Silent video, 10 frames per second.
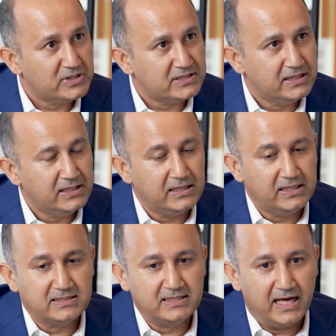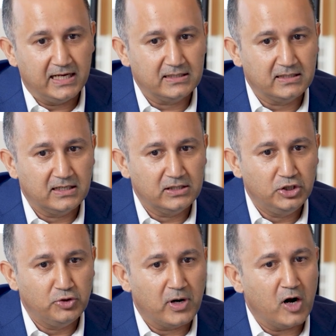see is that,
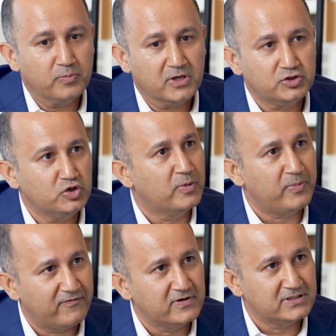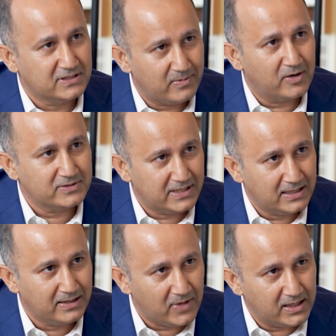around consumer preferences about
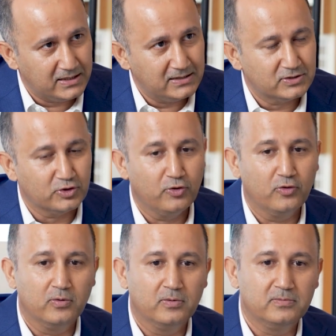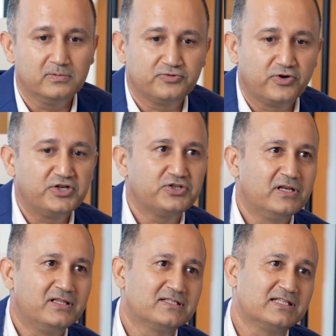sending money. So
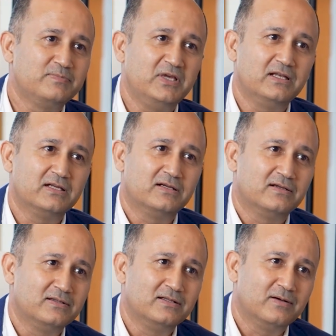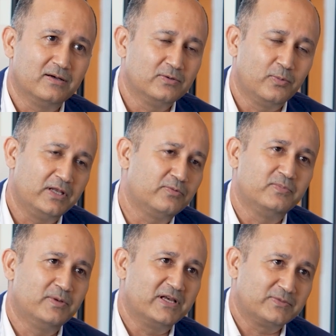traditionally, this has been
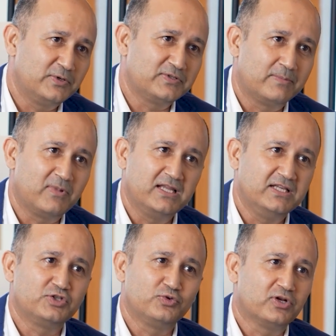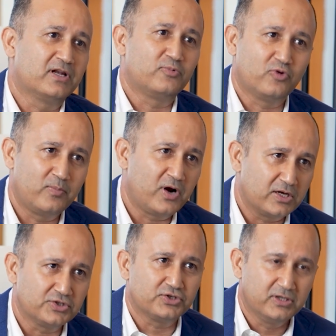the best way to send money is to turn up to a
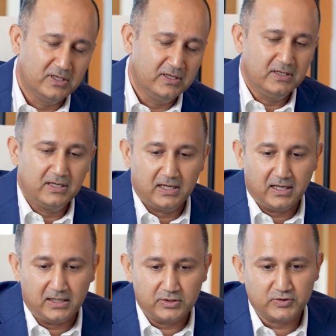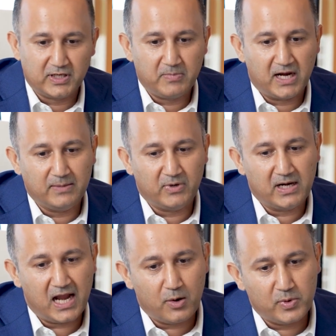branch to send money. But
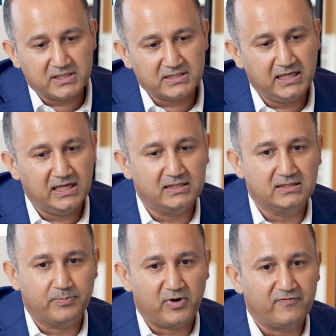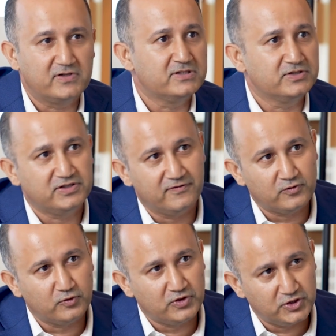now we're seeing the preferences shift
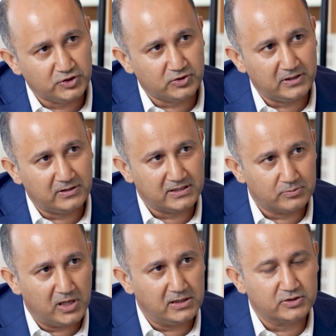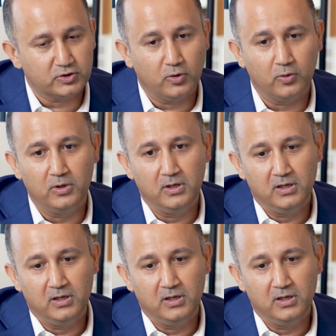to digital as well. So